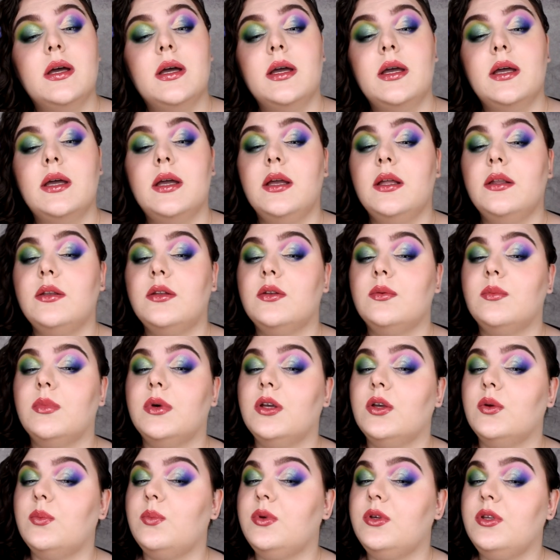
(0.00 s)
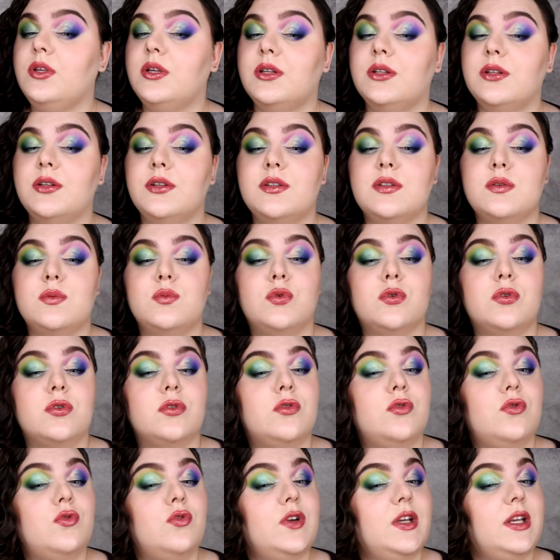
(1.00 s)
and in my opinion it's more
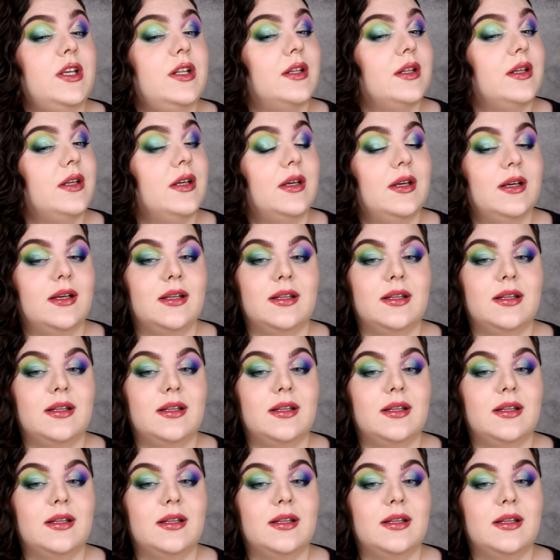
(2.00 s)
green